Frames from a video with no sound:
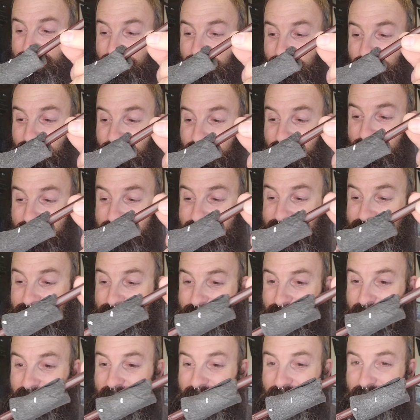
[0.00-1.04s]
wands in
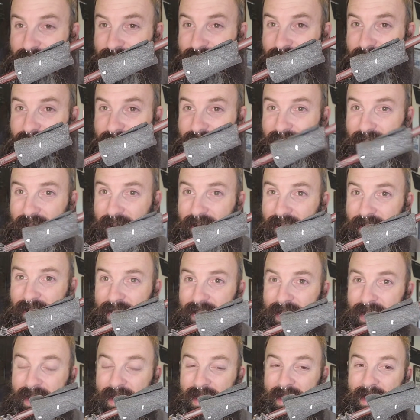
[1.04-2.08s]
my hand right now.
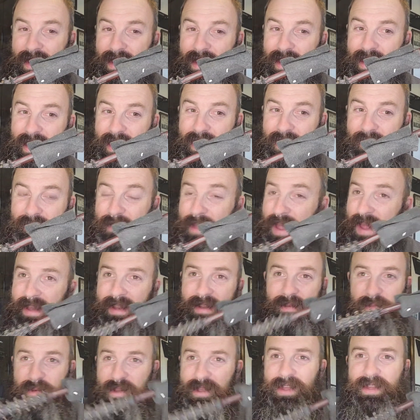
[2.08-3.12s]
I
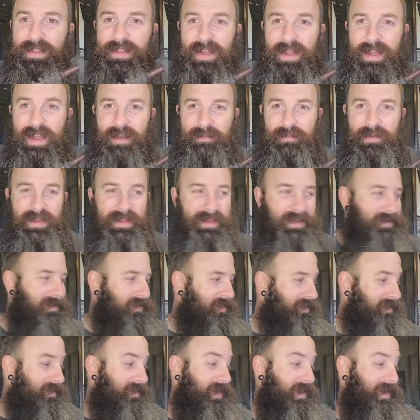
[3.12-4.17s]
didn't really think I'd be this
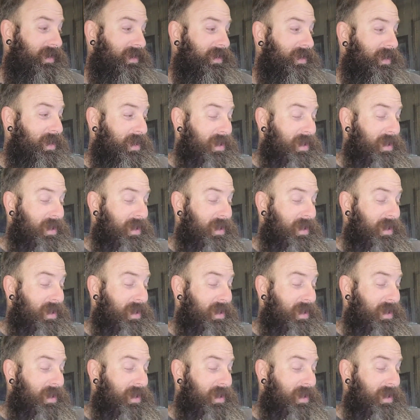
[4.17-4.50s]
excited,